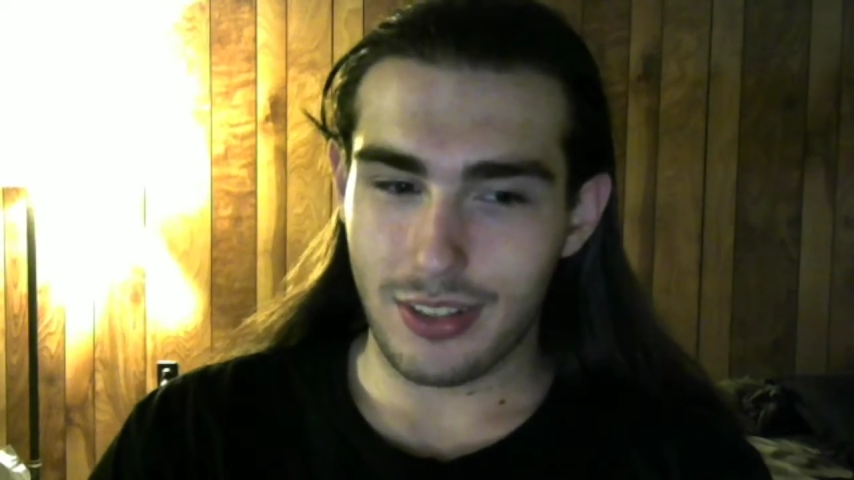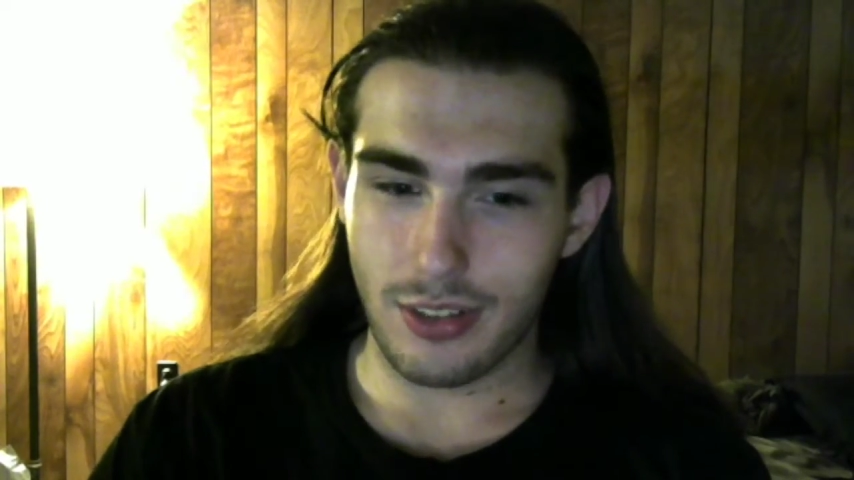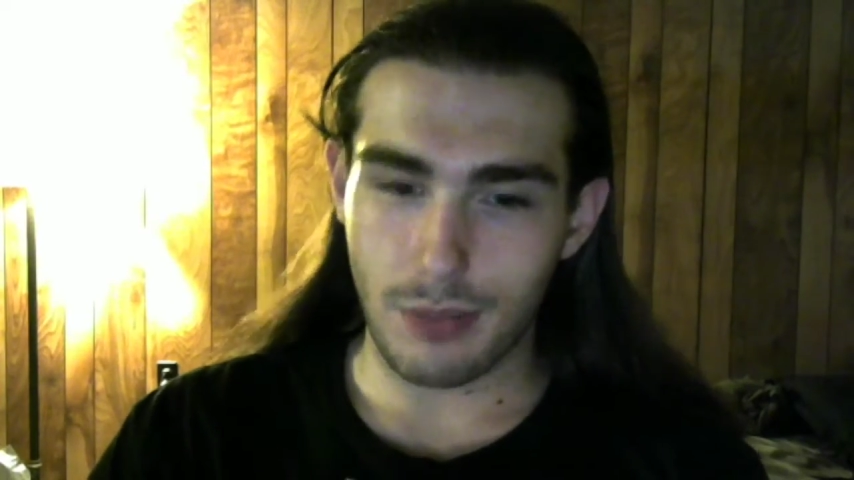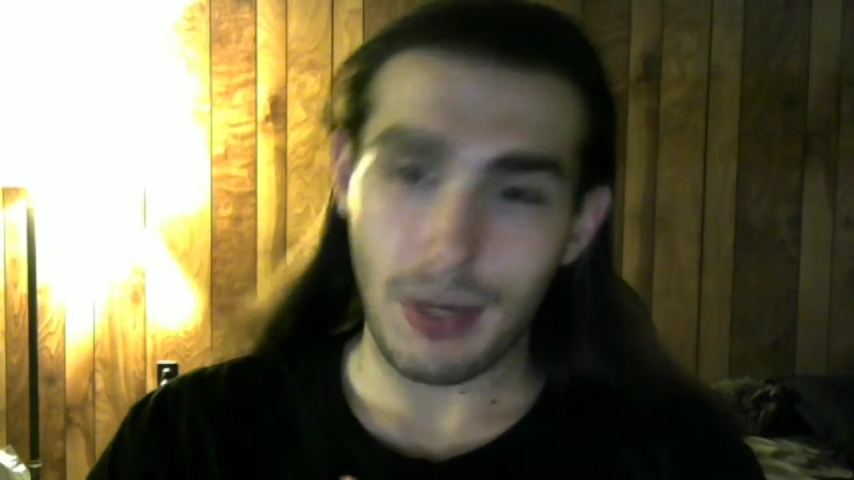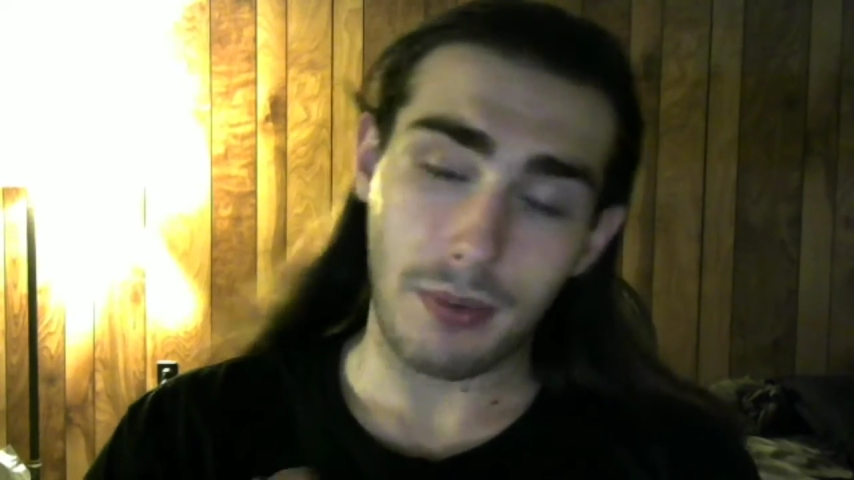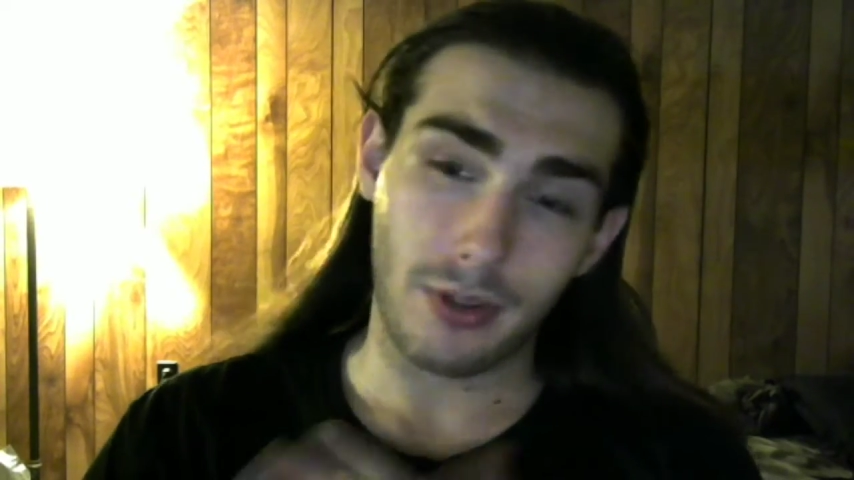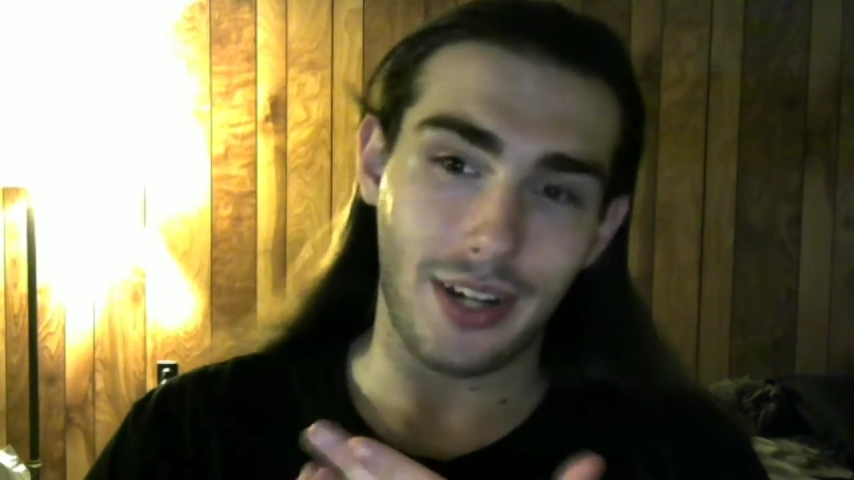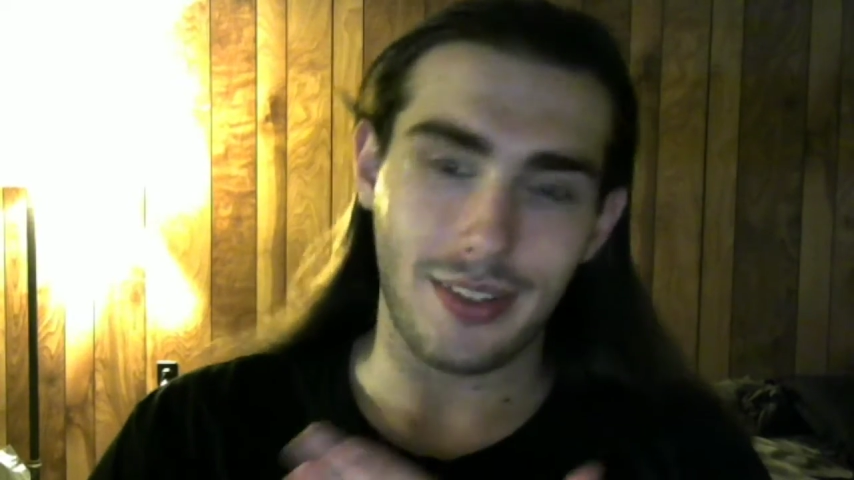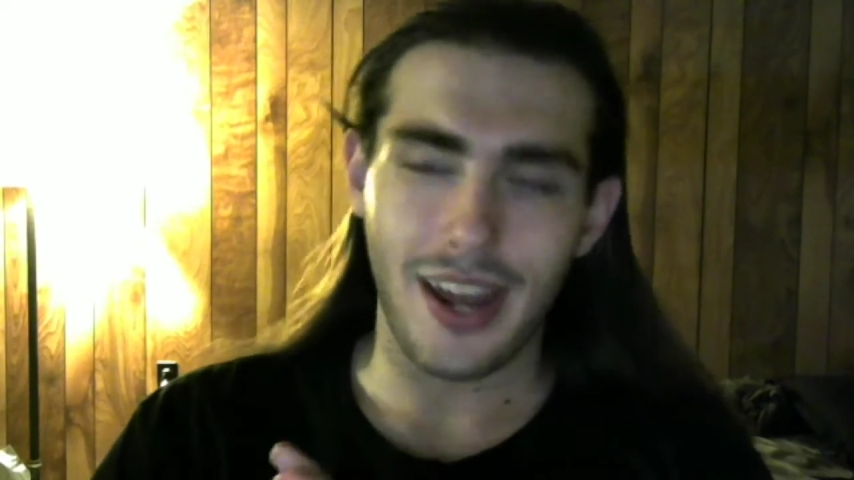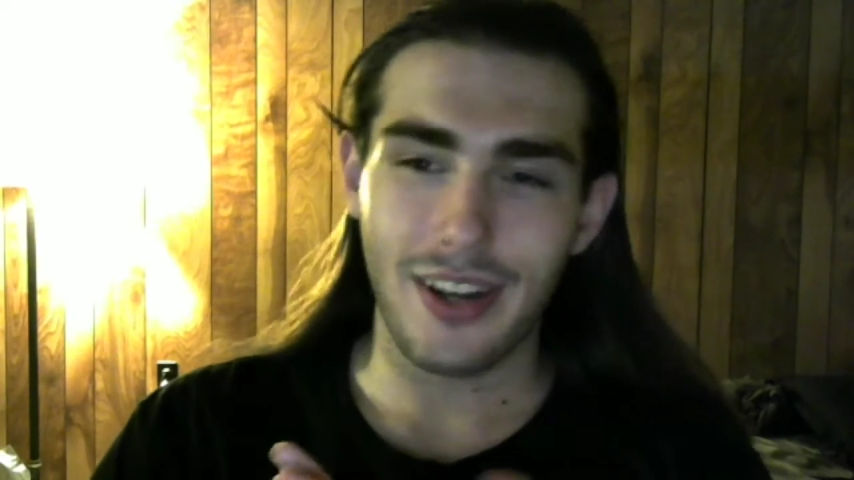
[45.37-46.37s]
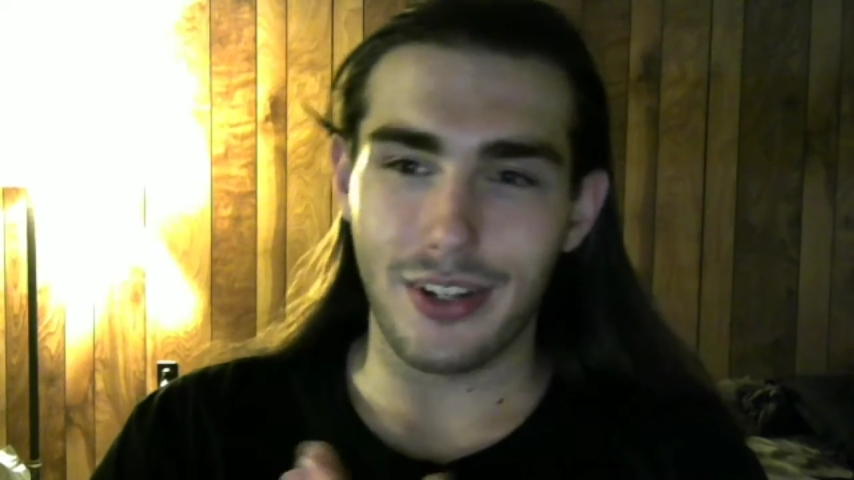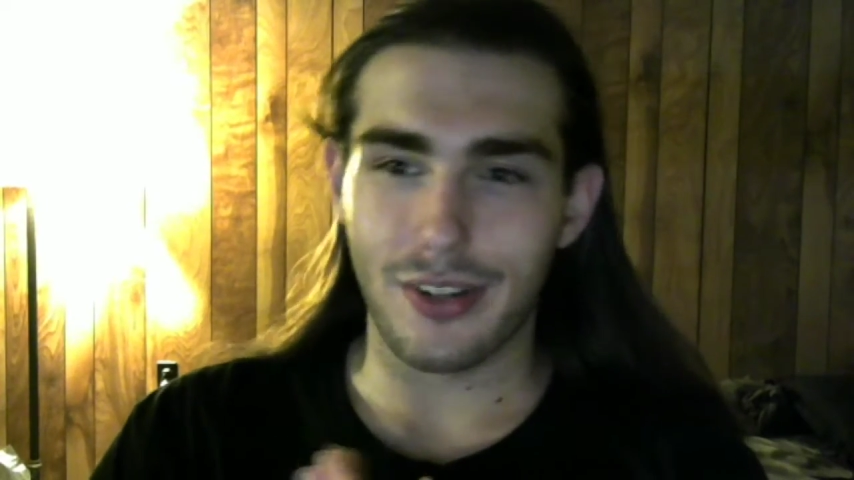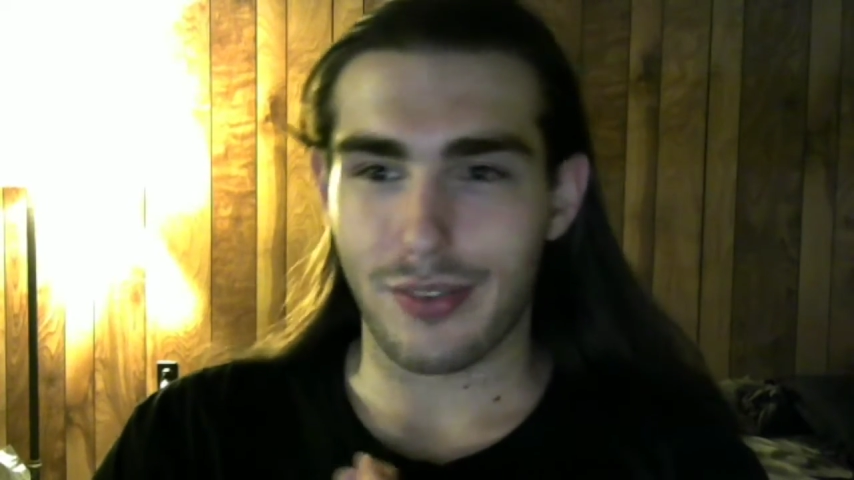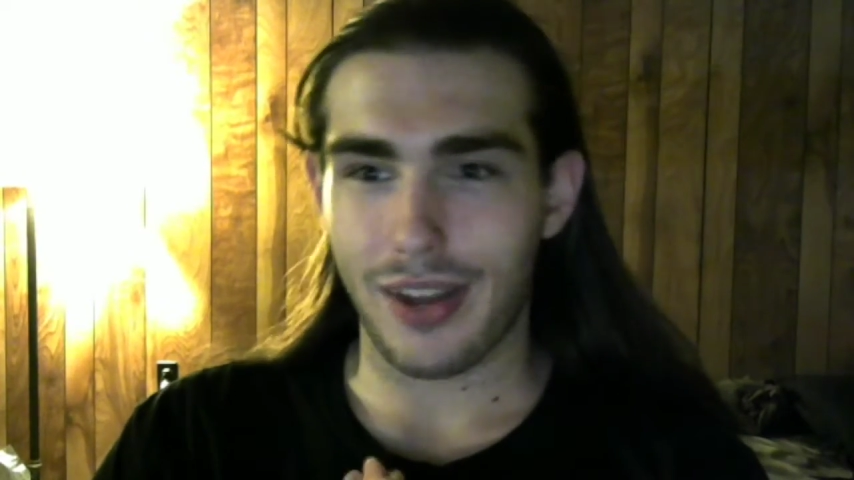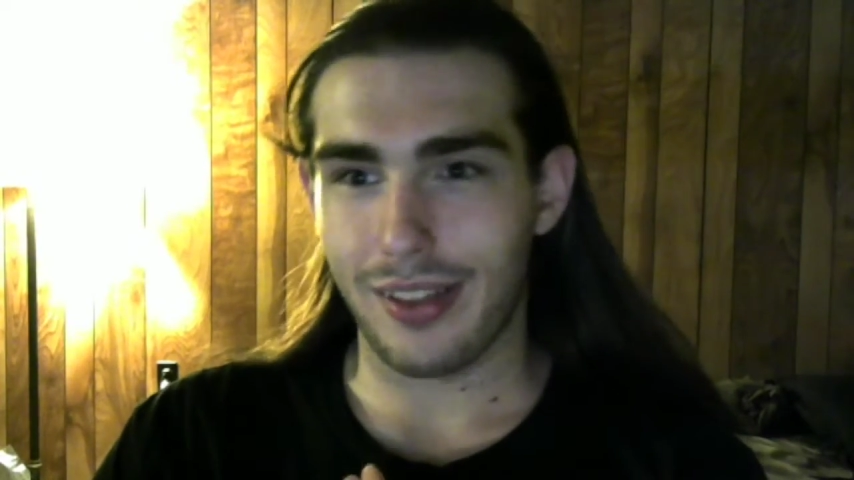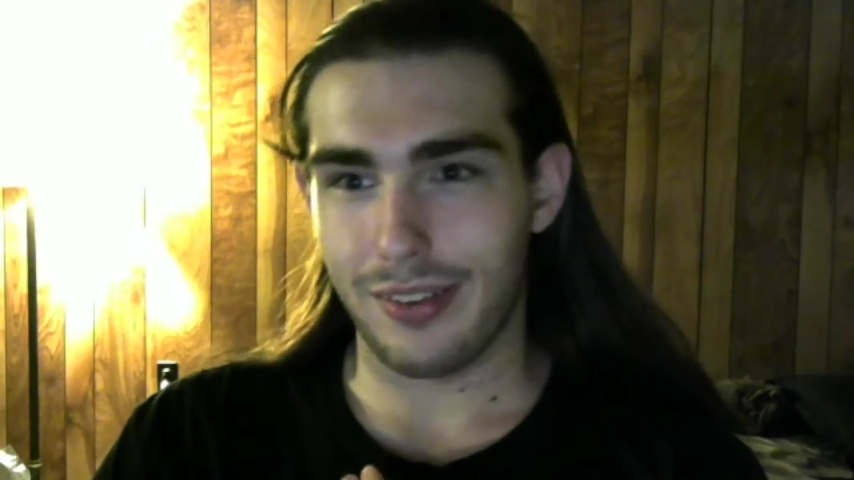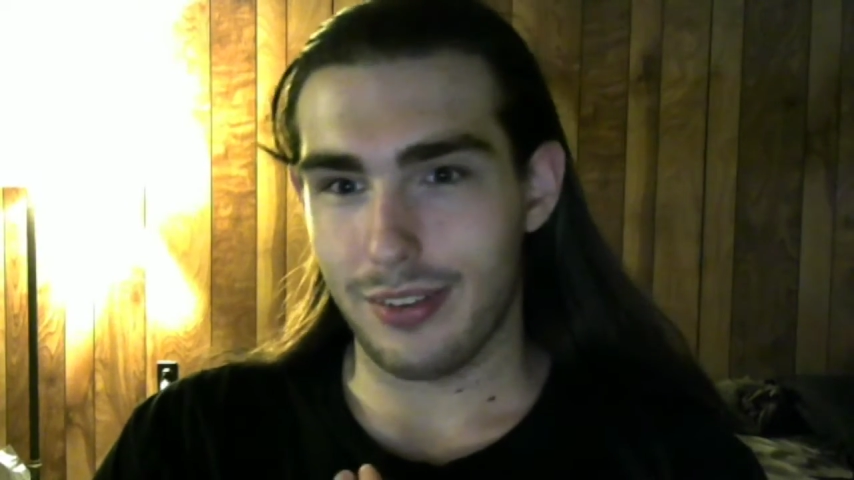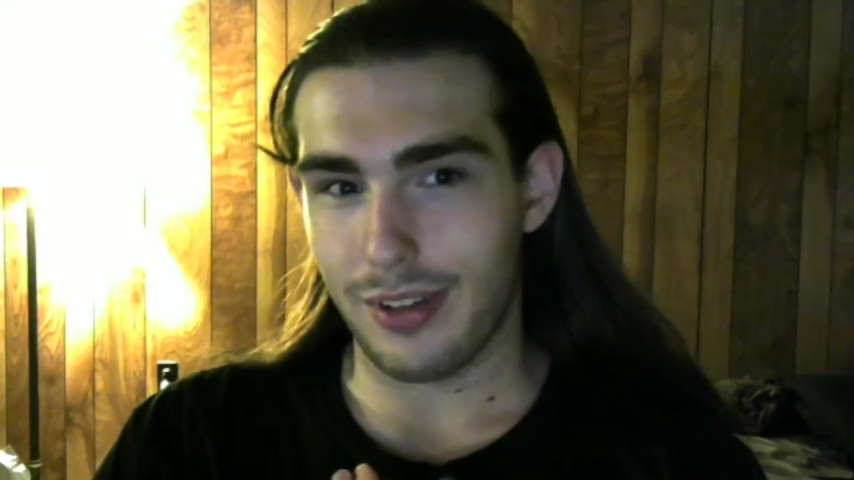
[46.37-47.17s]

commemorate 10 years of Halo,